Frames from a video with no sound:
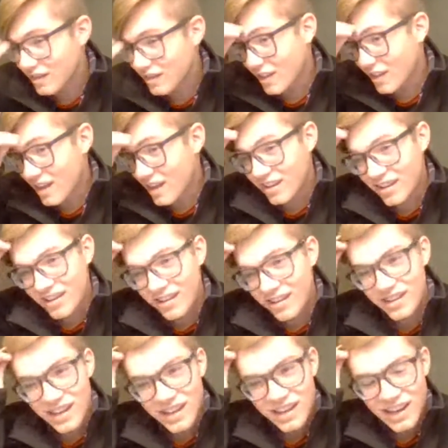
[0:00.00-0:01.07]
That
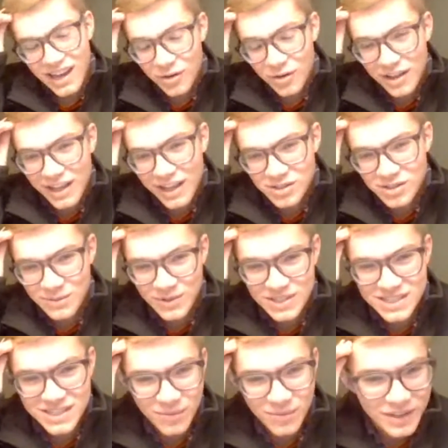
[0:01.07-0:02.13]
I don't like how she
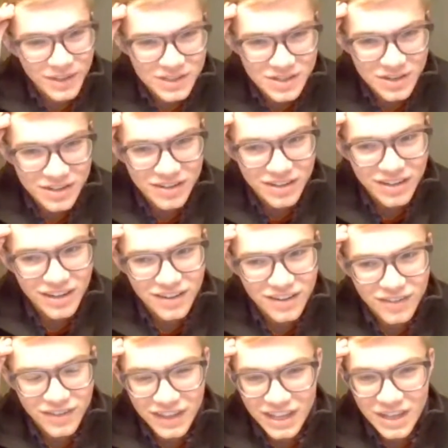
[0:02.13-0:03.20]
put some things on
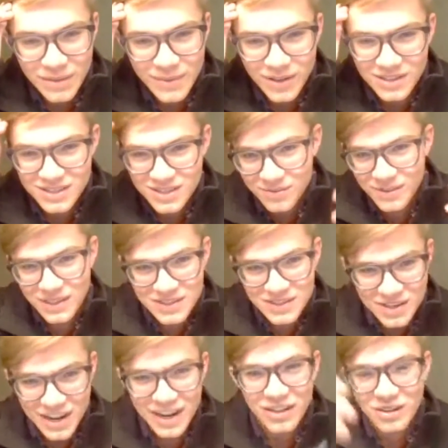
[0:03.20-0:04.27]
the email and some
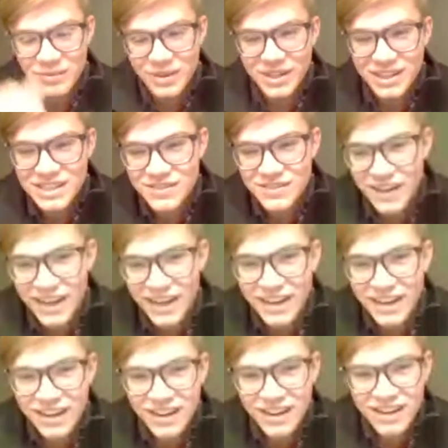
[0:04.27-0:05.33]
things on iLearn, but it's
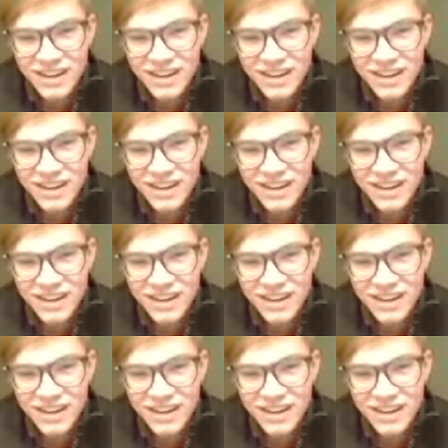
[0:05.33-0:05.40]
fine.